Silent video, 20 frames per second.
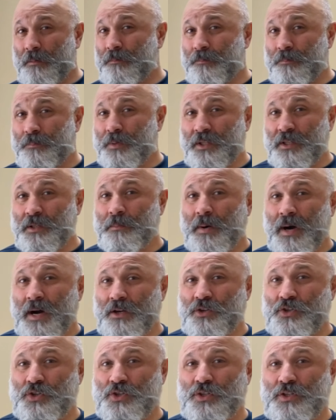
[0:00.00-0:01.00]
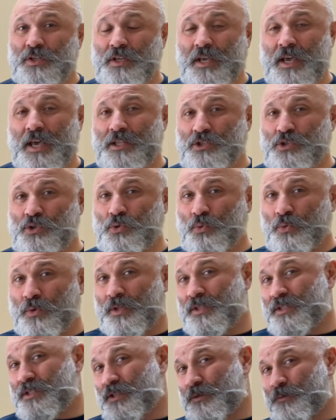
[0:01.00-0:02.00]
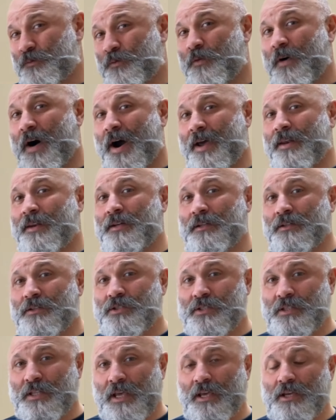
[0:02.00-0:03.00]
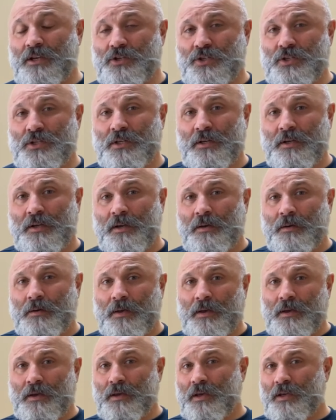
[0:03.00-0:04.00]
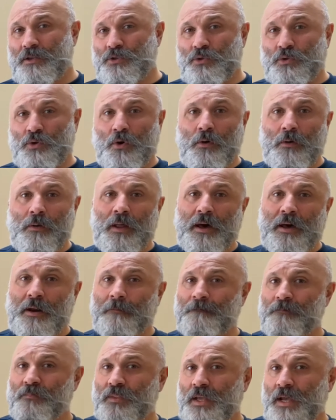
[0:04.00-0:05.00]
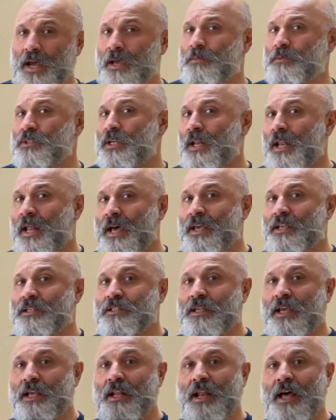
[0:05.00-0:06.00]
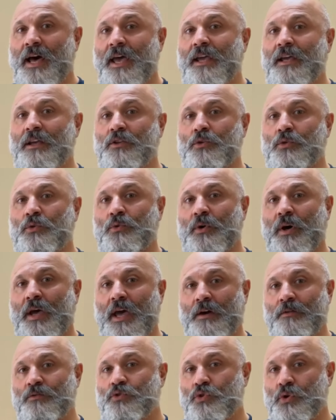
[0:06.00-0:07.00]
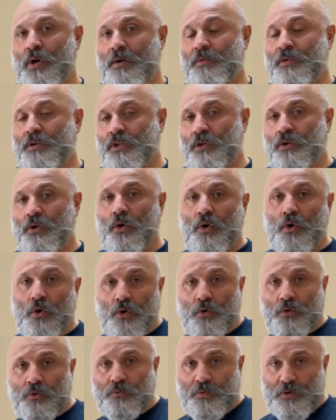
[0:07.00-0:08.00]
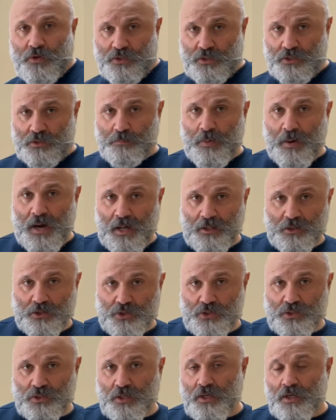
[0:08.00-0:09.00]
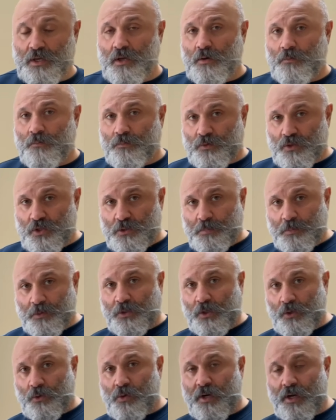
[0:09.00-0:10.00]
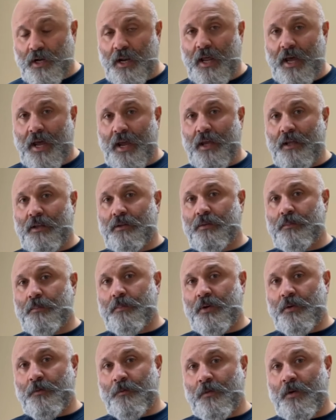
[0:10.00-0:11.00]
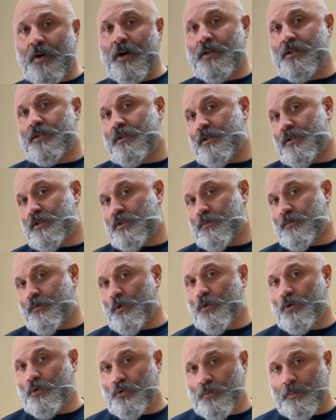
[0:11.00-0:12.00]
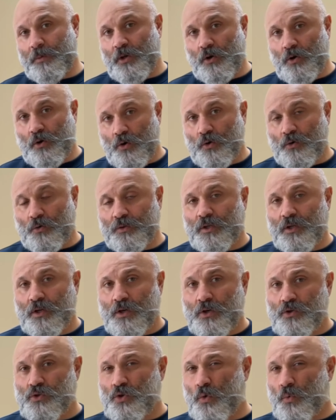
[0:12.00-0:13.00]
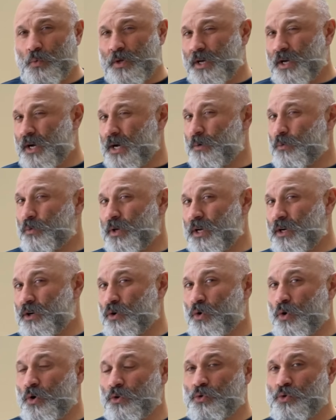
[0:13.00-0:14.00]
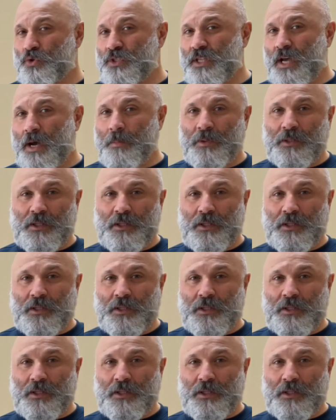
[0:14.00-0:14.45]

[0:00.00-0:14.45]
pretty much gets to its final stage. As you know, a lot of times clients, they like to have travertine honed versus polished. This particular client prefers this floor to be honed, so we are going to start it